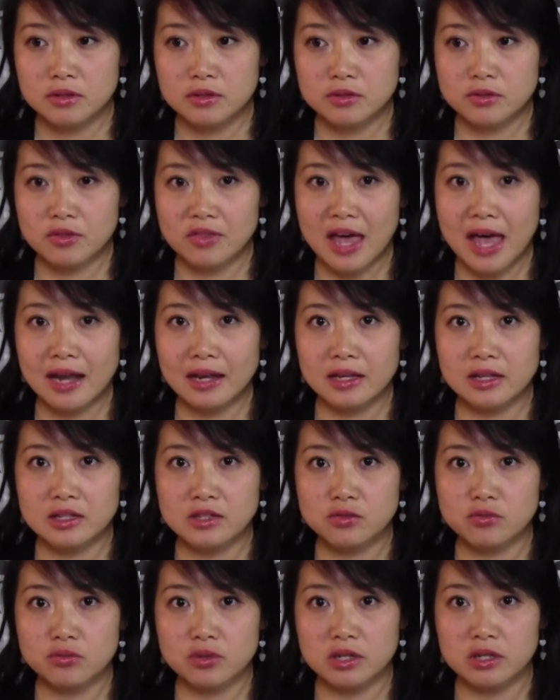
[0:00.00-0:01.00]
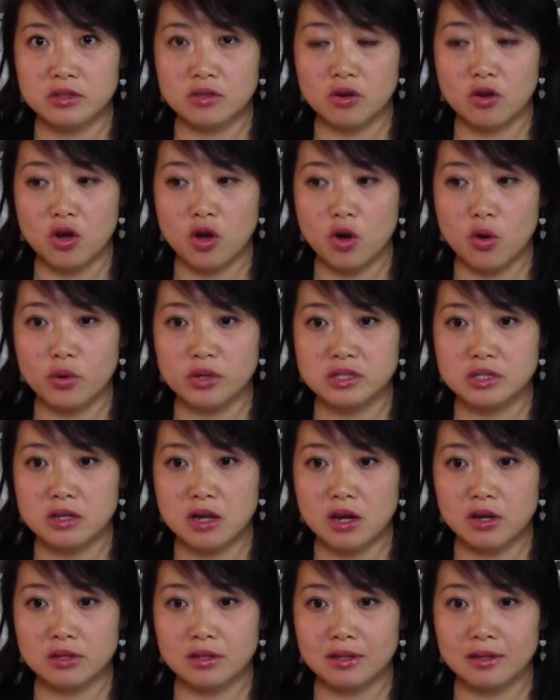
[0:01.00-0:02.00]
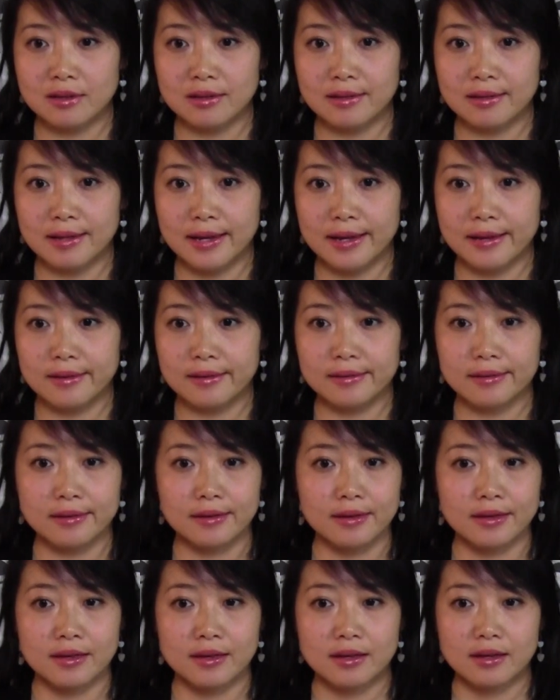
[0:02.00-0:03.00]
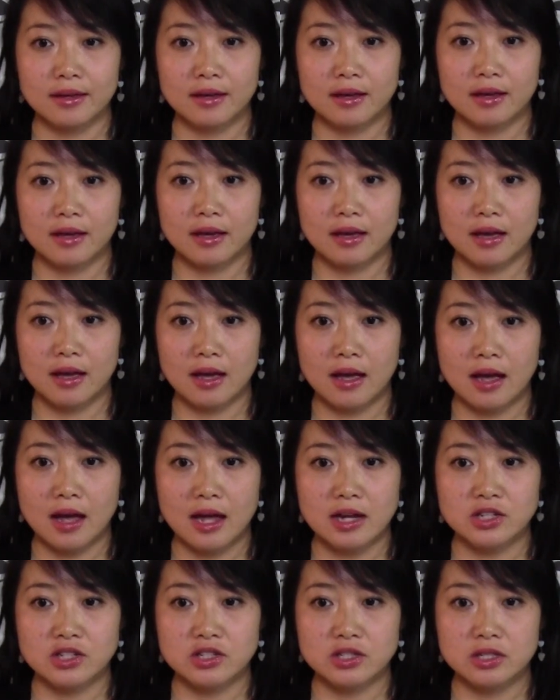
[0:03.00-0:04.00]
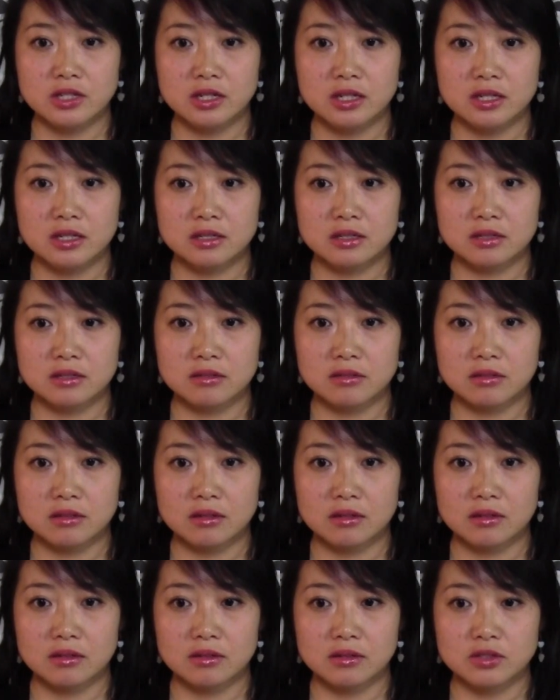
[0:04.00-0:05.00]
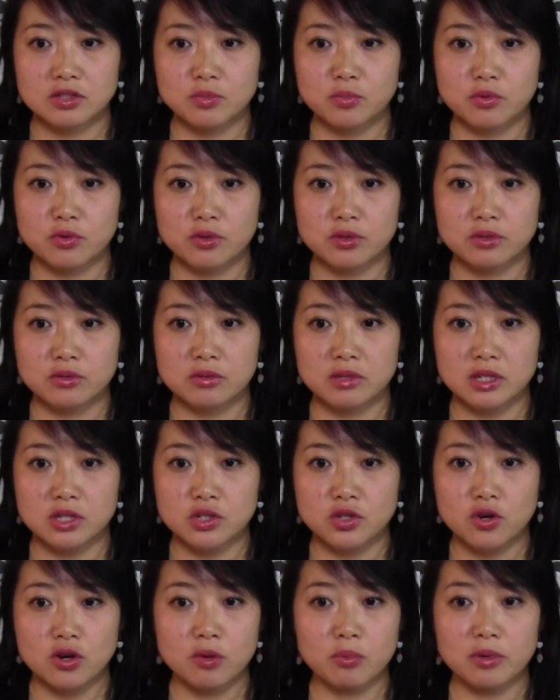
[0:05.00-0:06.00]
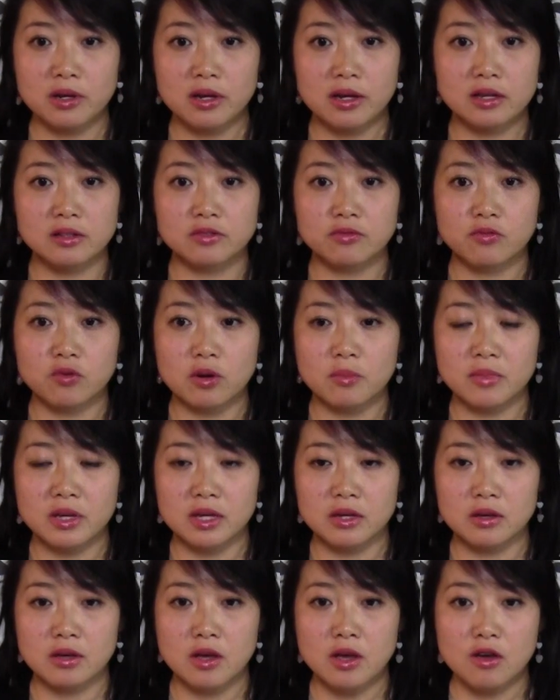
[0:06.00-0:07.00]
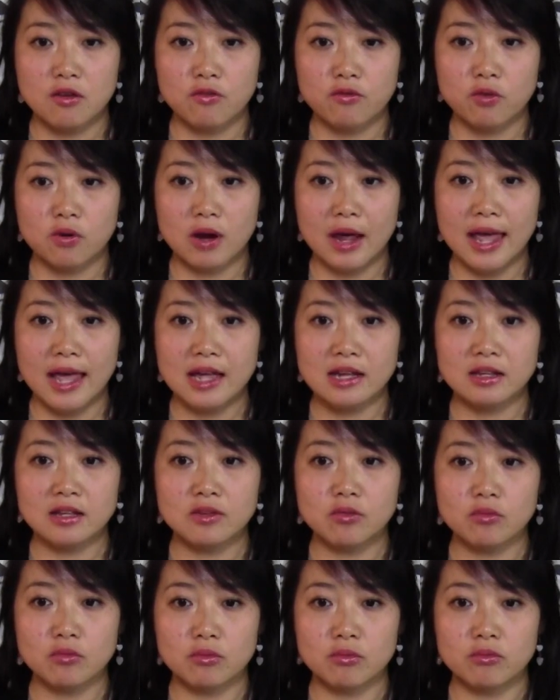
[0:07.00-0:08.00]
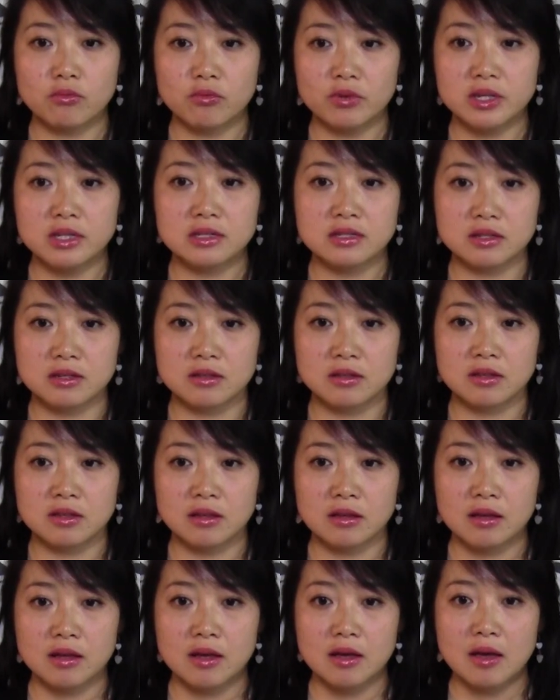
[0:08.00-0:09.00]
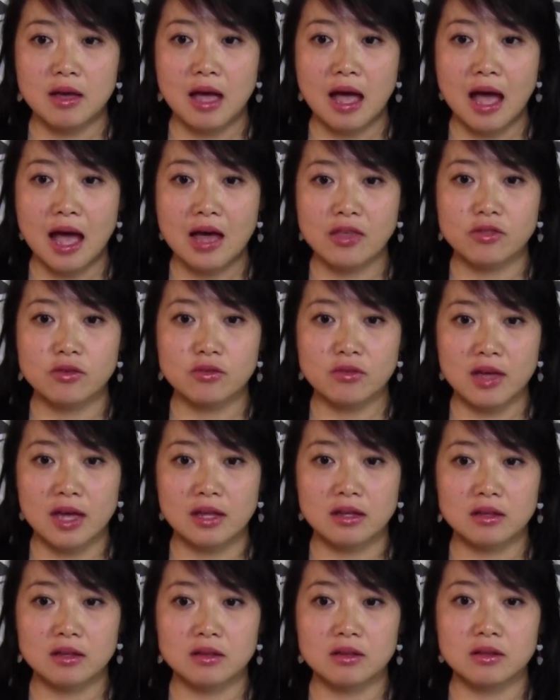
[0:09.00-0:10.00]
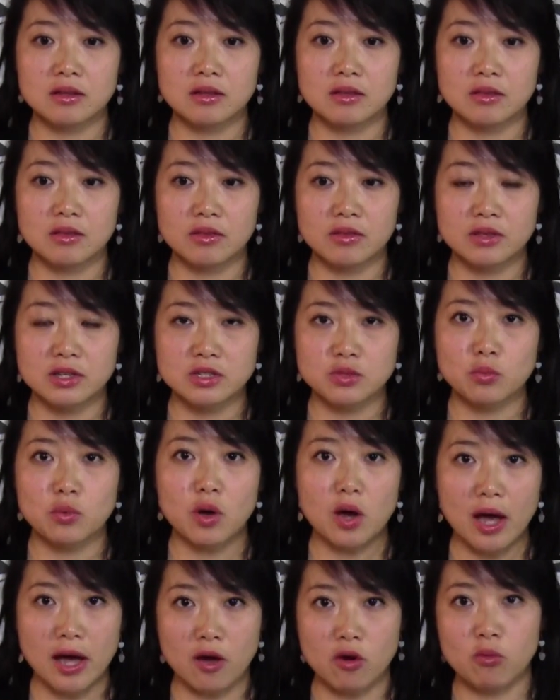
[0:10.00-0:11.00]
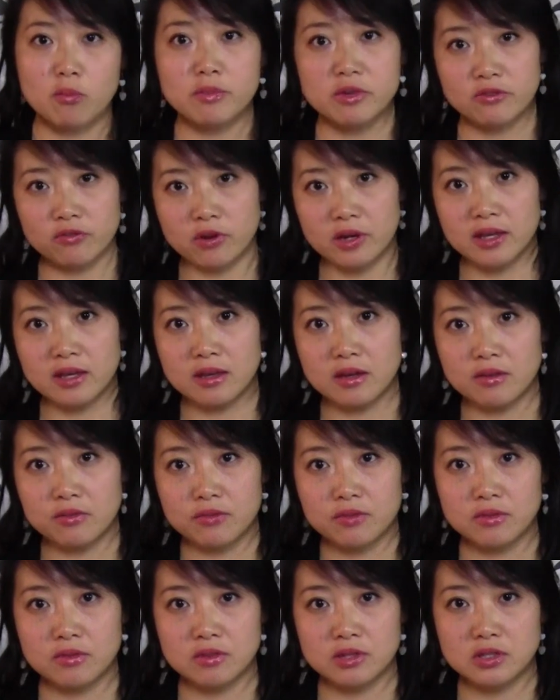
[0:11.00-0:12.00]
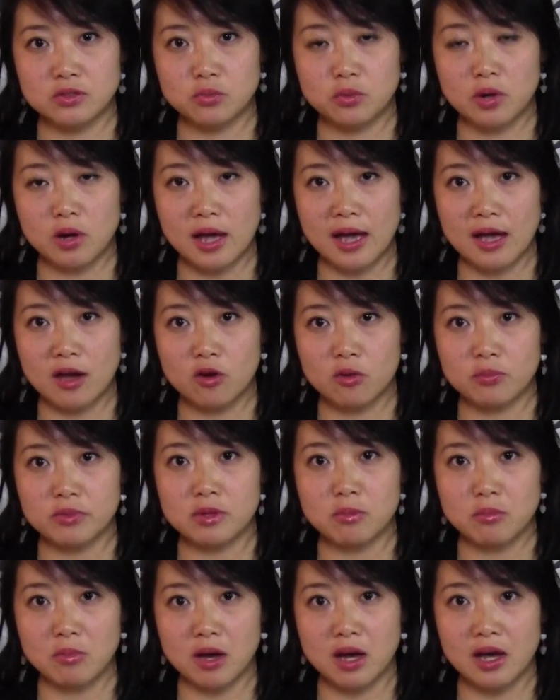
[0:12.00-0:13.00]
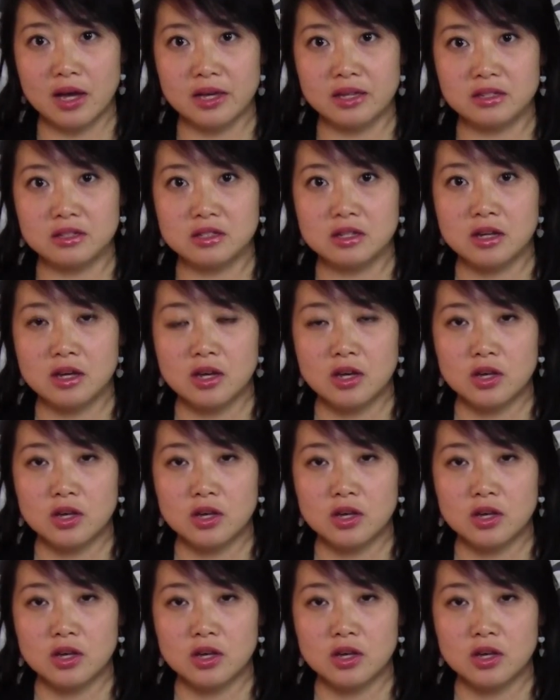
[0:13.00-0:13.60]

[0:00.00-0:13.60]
So that is really the goal. Is not like I just need the Spirit to interpret it for me for any reason other than this will help me forgive. This will help the mind